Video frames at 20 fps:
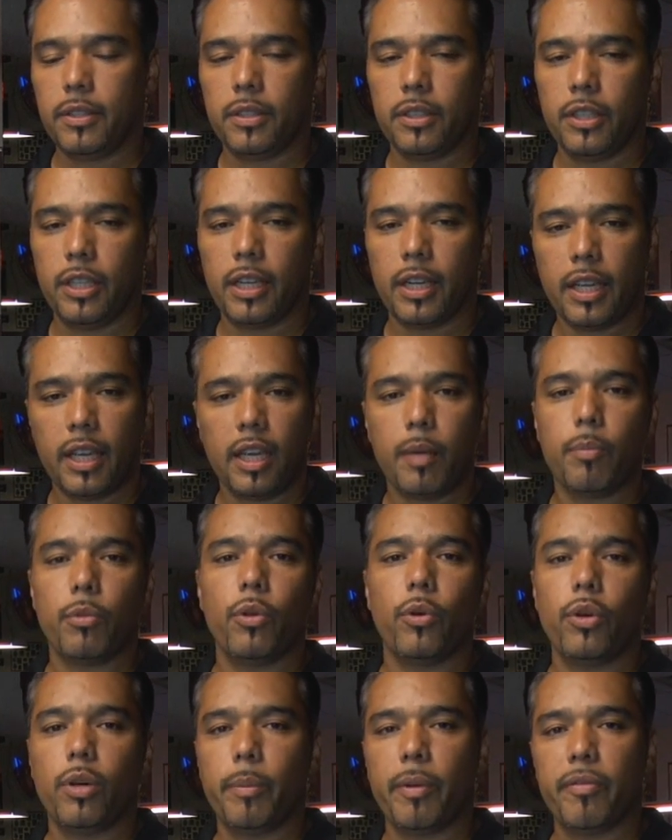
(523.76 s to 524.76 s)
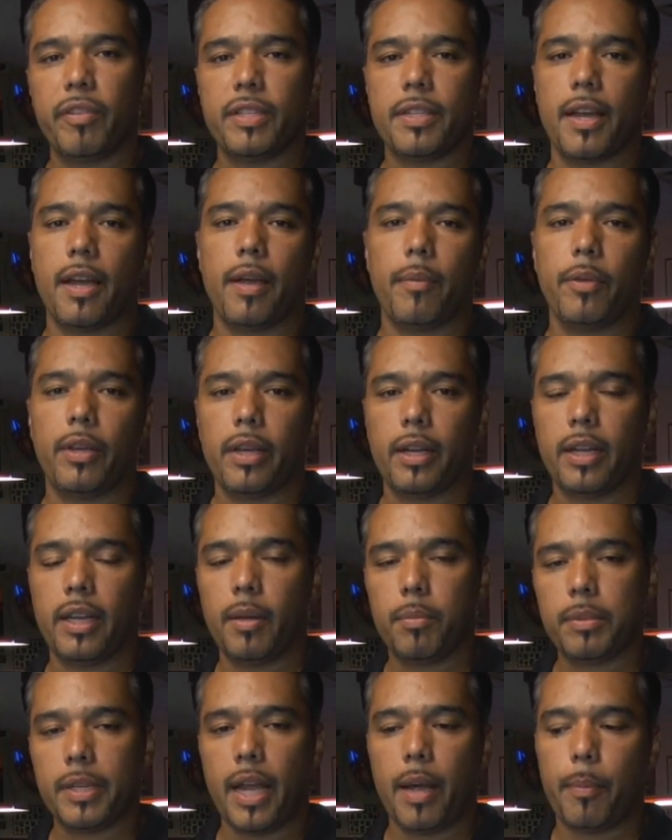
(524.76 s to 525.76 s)
you gotta keep doing them every time. You gotta
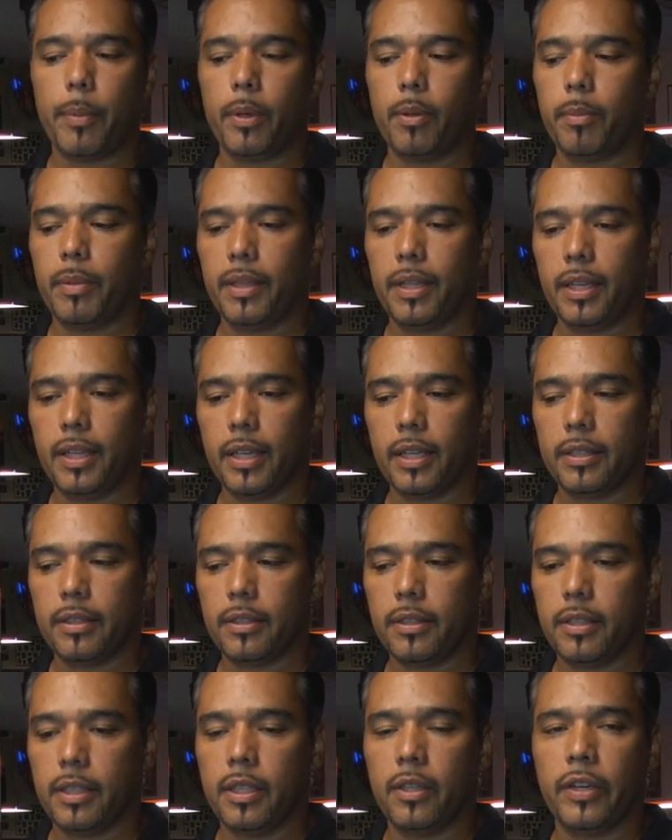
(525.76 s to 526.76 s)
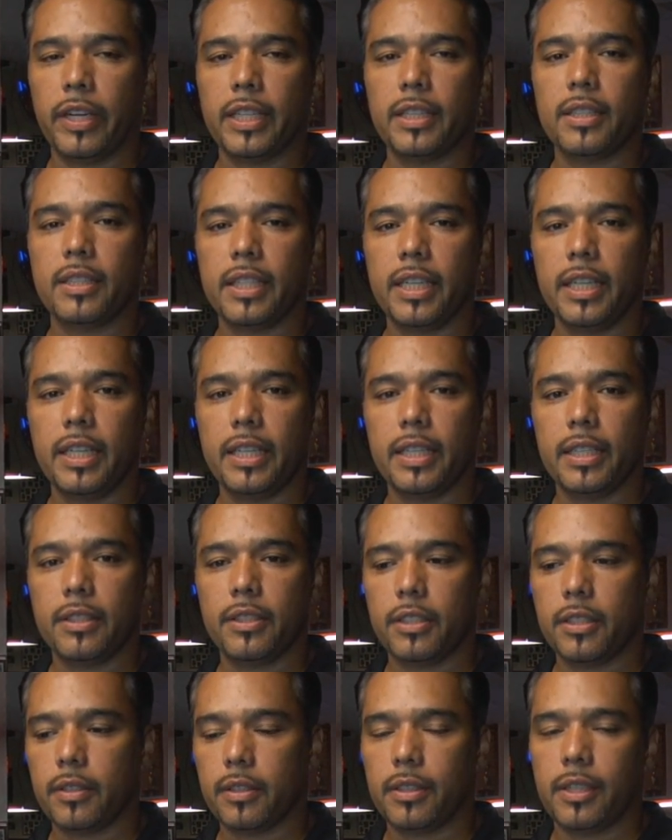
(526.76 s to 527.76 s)
keep tapping them, and then it gets
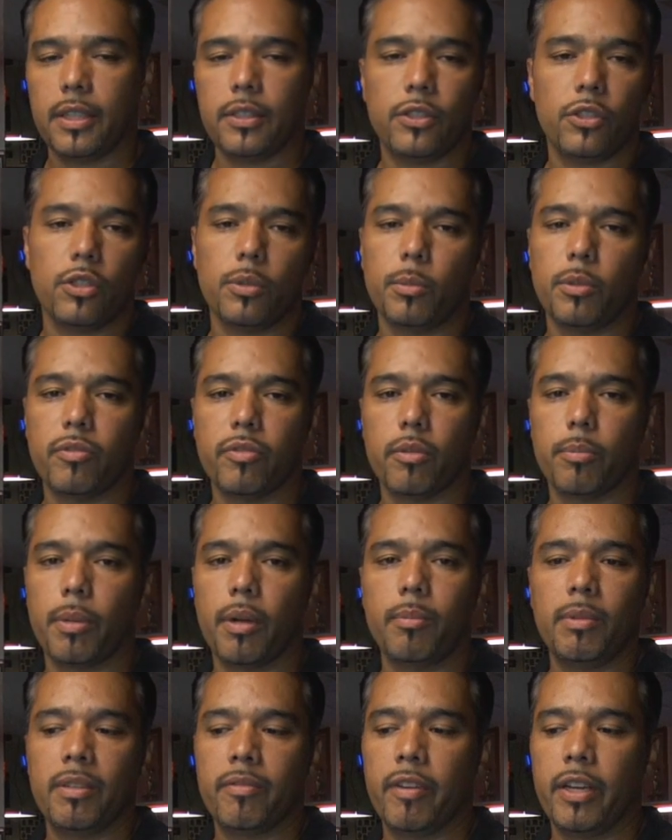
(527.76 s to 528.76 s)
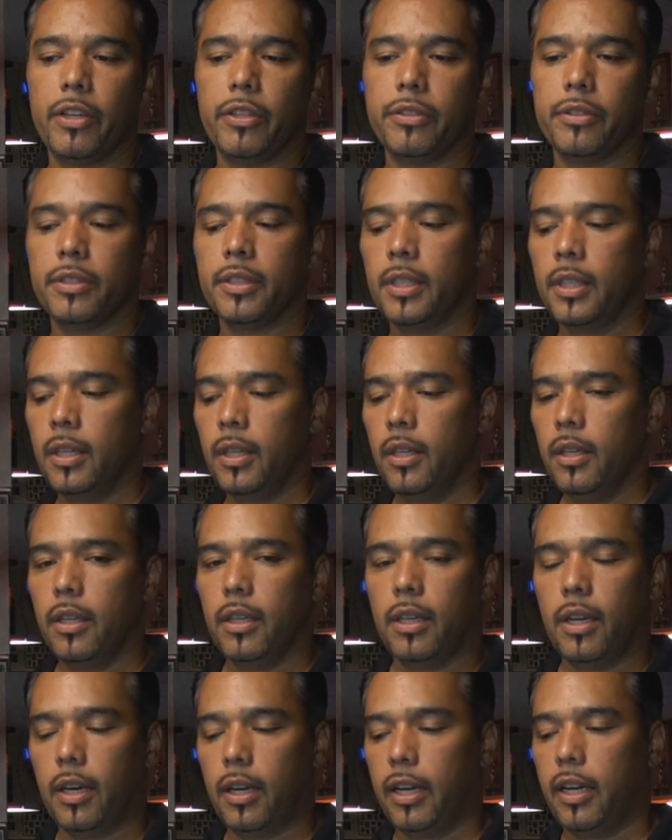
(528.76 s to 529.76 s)
tedious. It's not suitable for public venues.
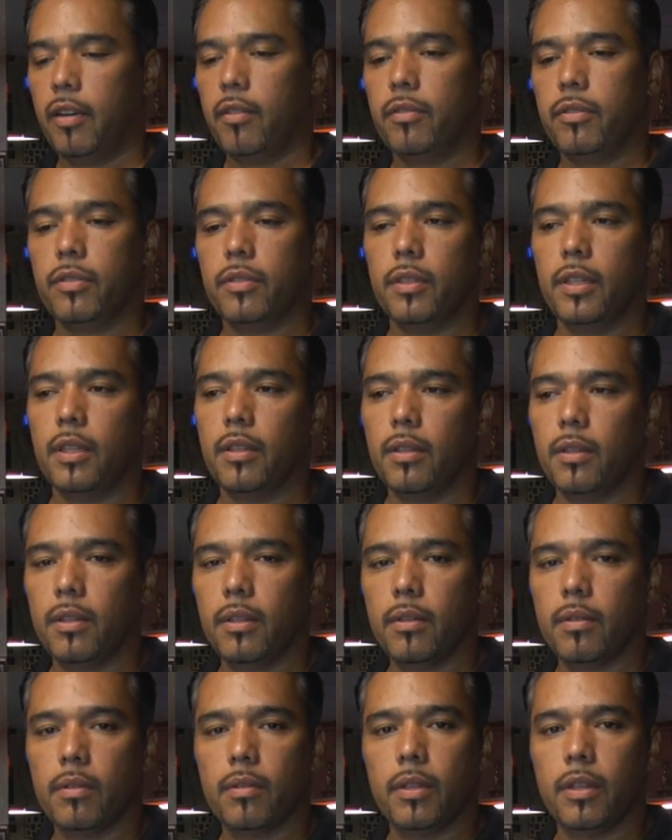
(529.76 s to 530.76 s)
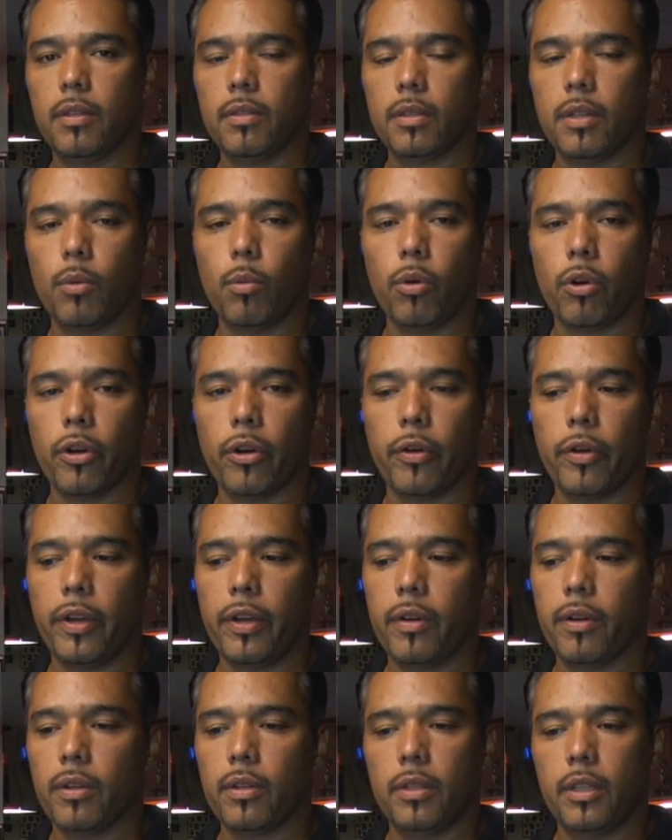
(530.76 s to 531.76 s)
You're not gonna have a worker
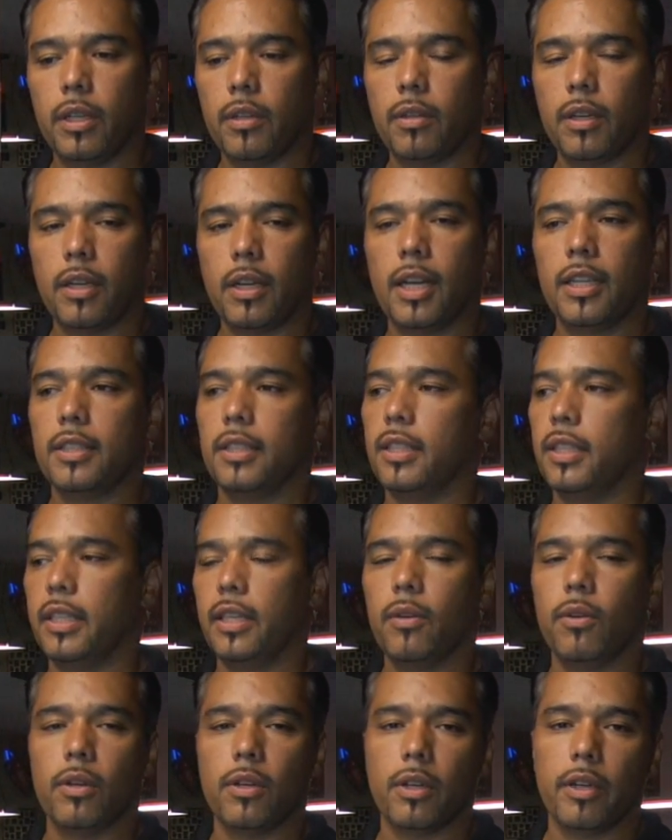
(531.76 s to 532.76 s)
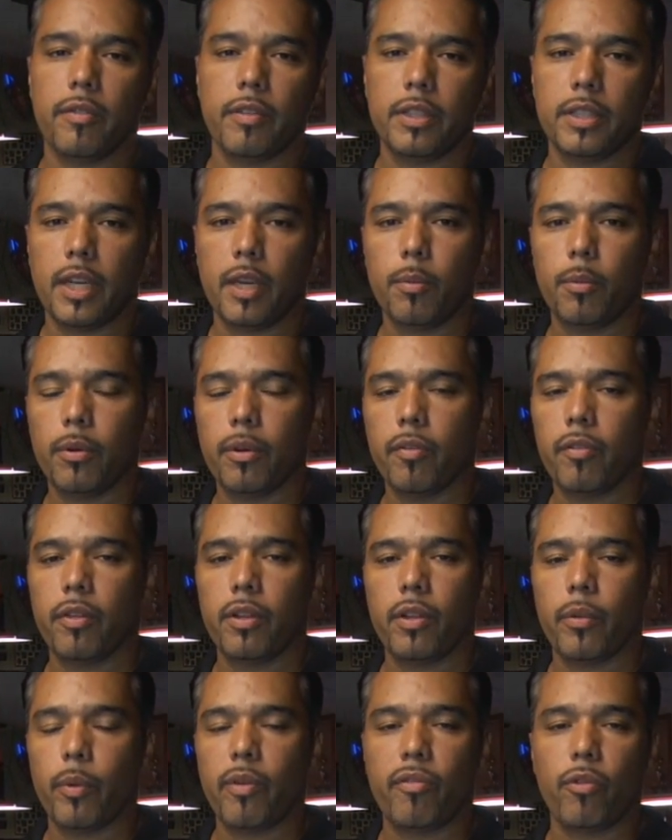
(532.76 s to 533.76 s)
here constantly going on every table every
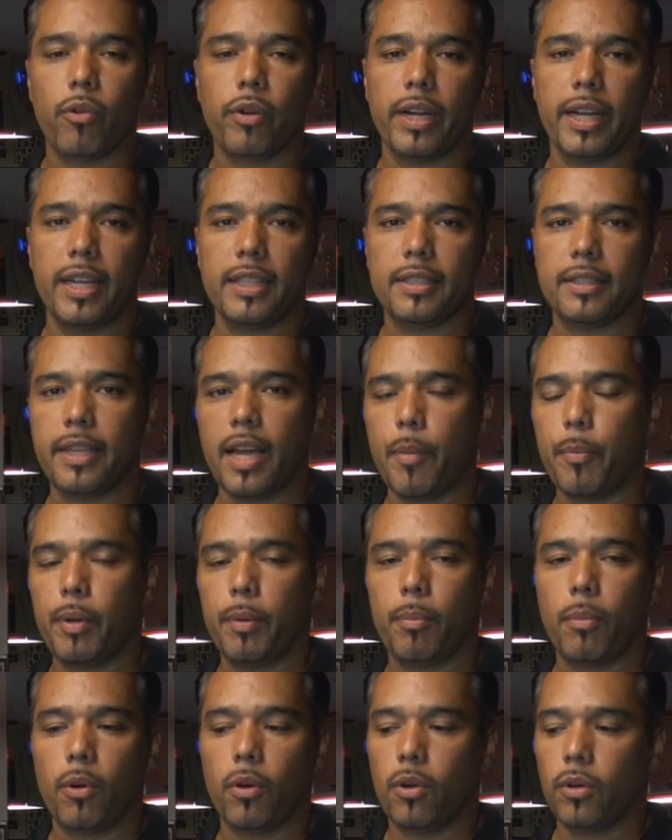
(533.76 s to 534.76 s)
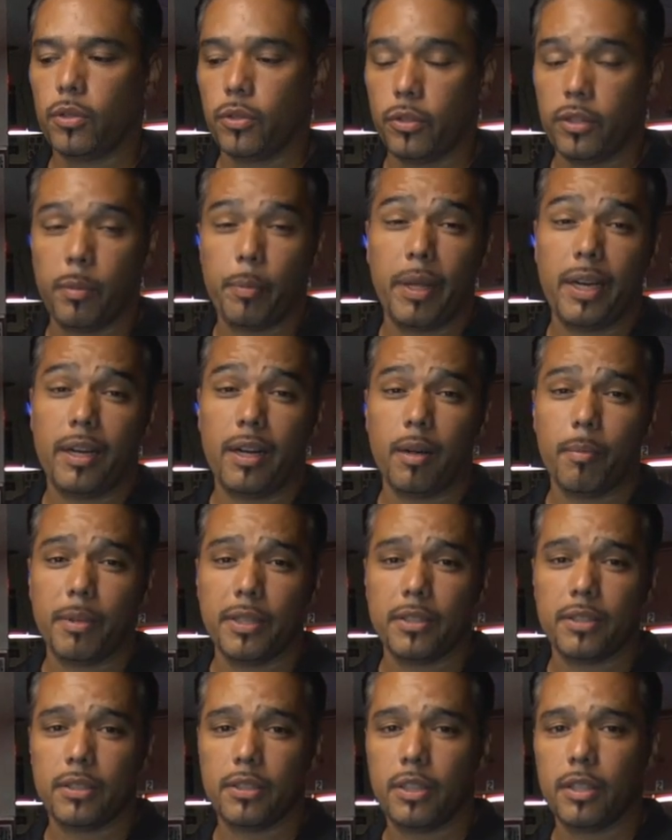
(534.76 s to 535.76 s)
3-4 days tapping balls, or depending on how
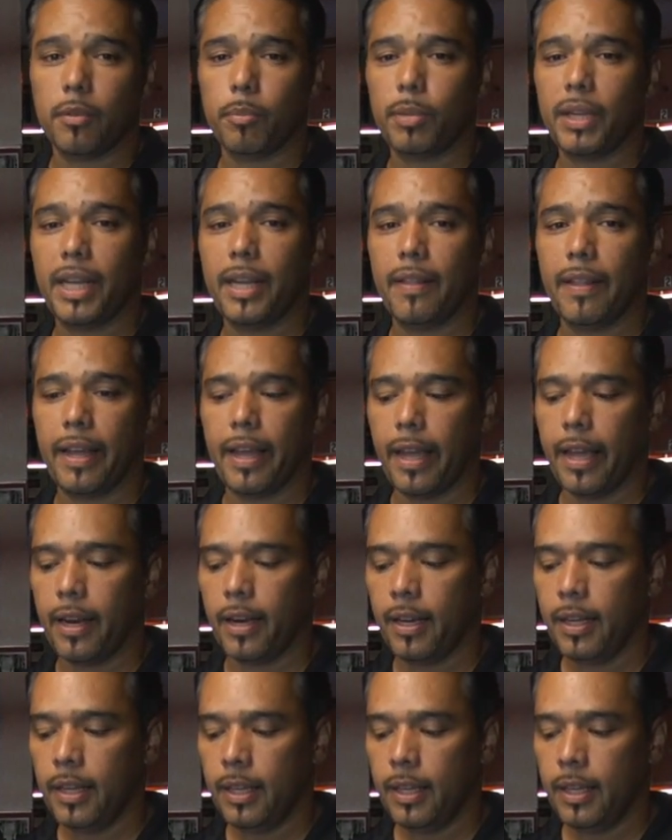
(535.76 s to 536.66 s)
much play they get.